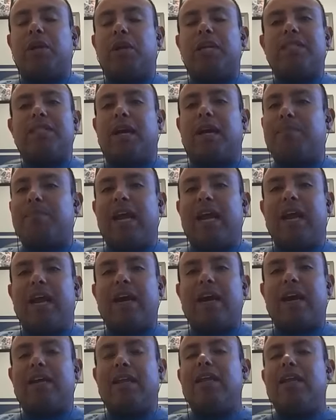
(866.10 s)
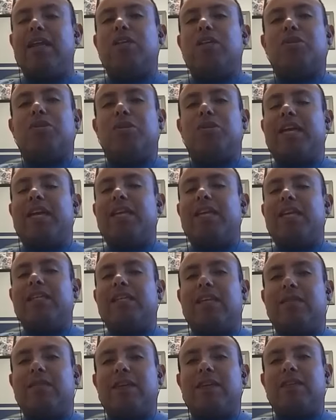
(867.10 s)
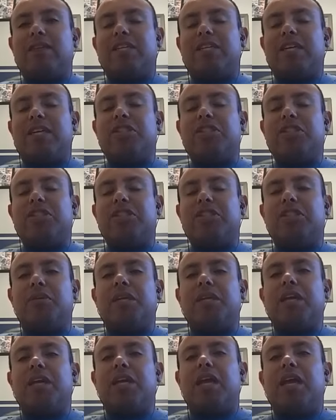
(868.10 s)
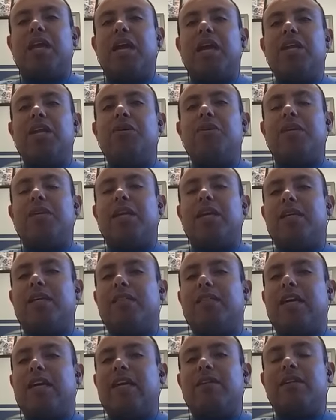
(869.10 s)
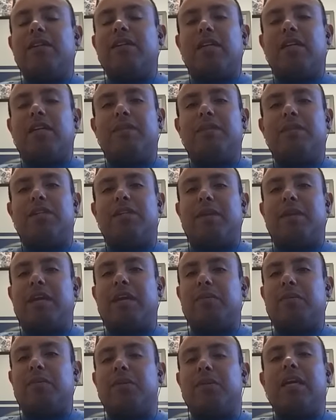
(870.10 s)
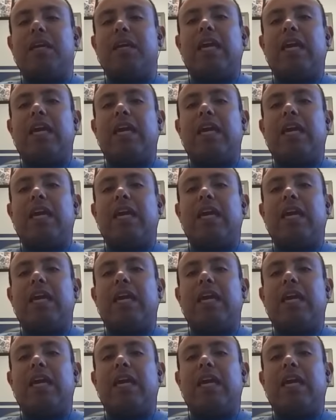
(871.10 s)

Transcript: he's not bad. So the Yankees definitely have a chance to do it. And the Yankees, they have a limited payroll.